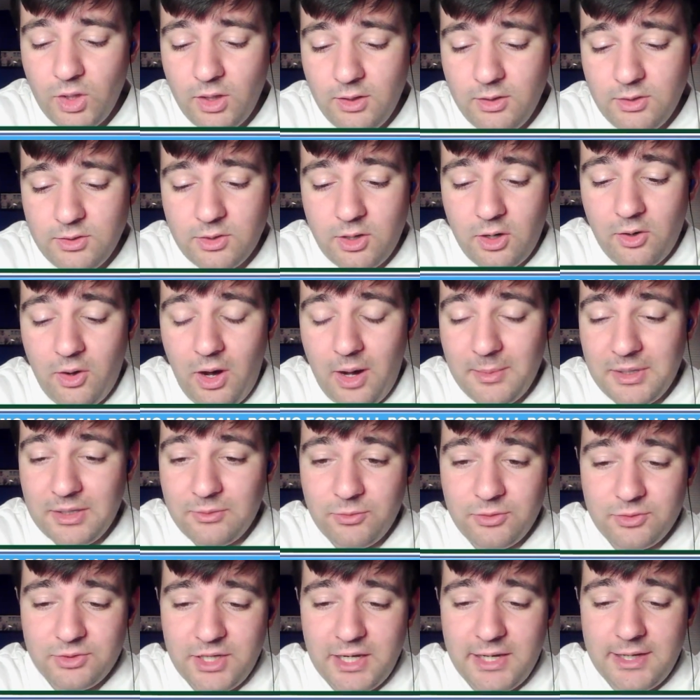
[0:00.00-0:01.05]
So, I mean,
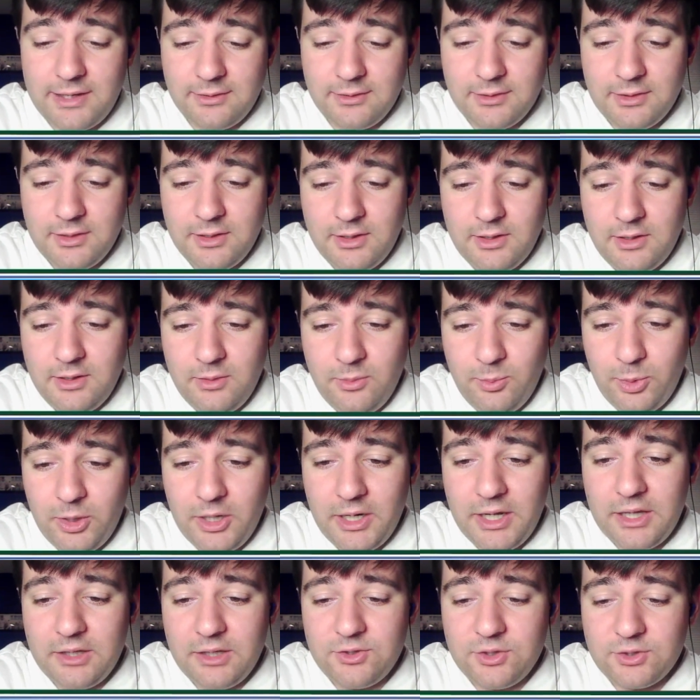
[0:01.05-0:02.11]
we'll see. But
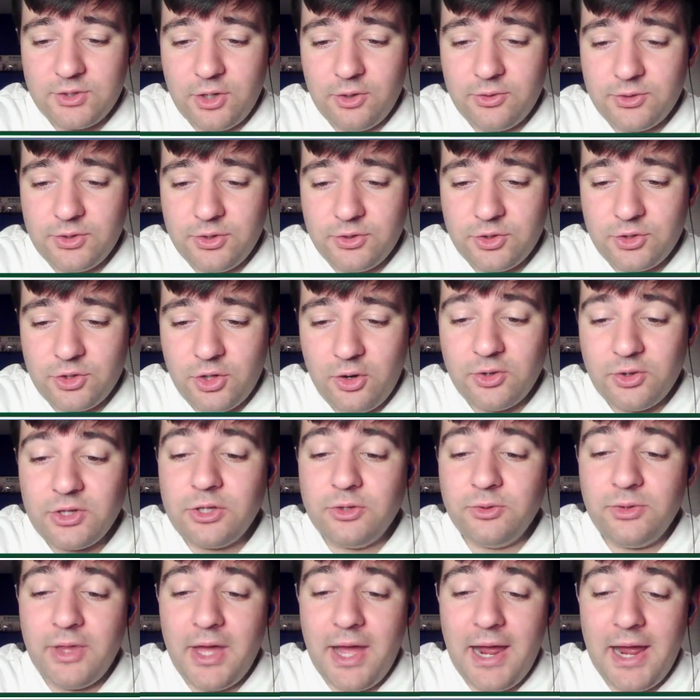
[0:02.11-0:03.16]
it just goes to show
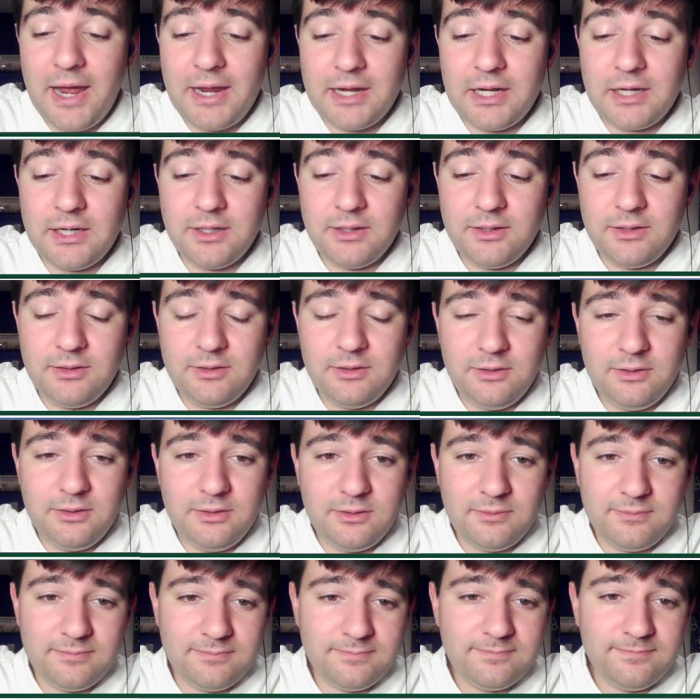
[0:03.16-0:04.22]
you that,
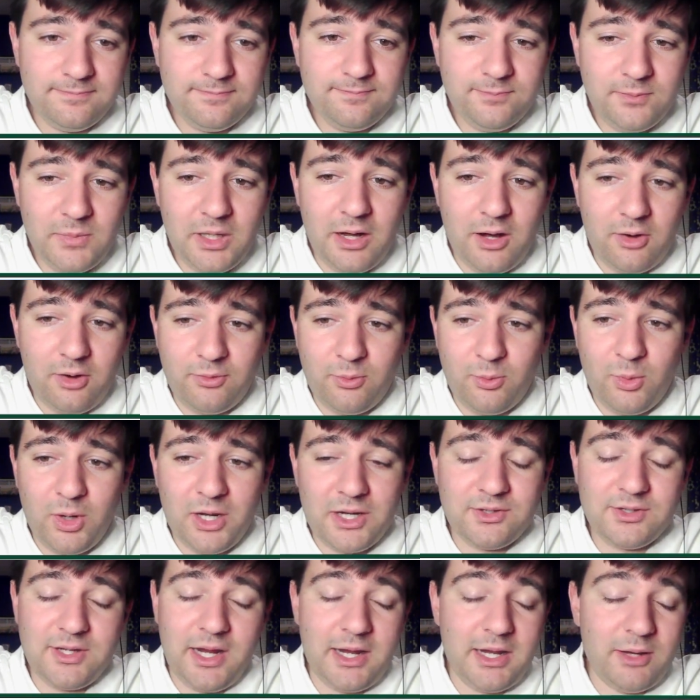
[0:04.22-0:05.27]
you know, from what he
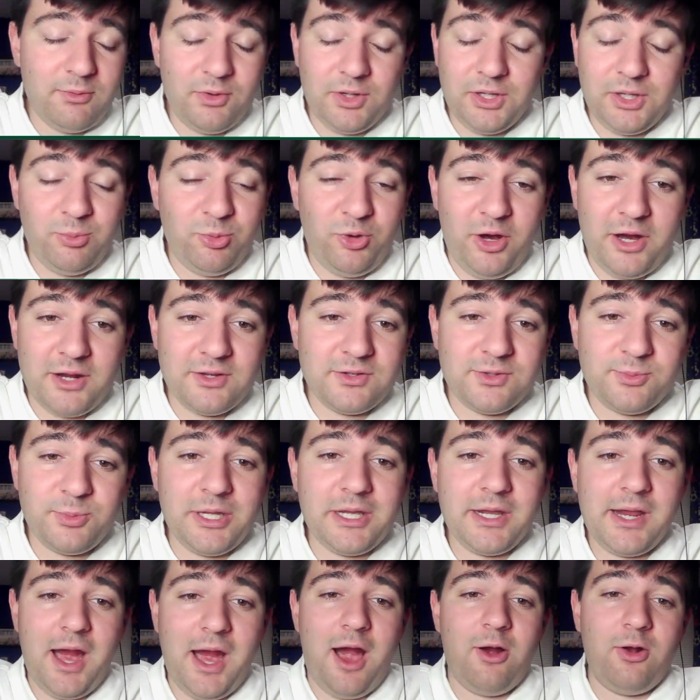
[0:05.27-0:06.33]
said, he really praises
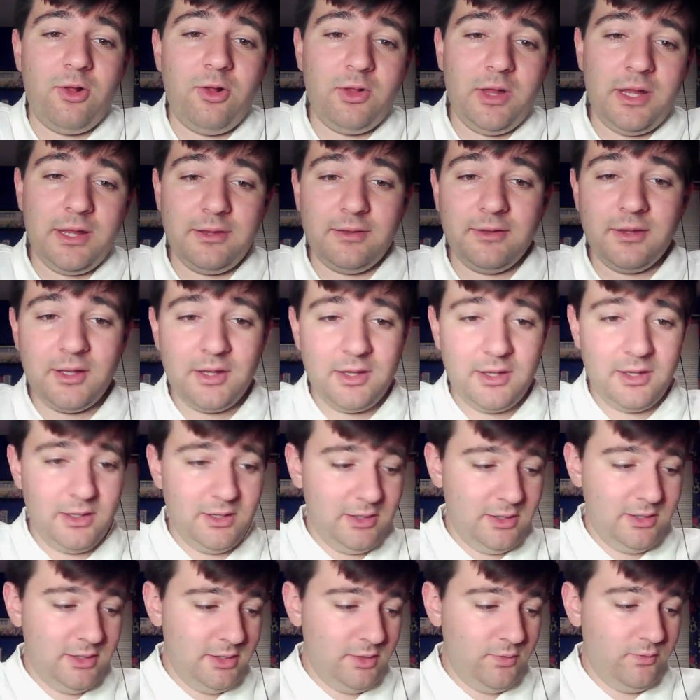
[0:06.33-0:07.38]
Pete Carroll and
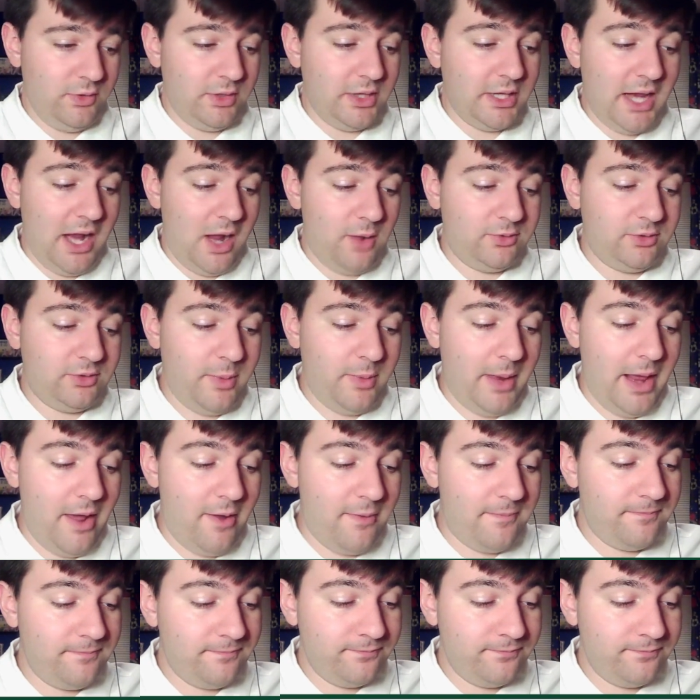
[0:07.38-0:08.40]
really helped him out.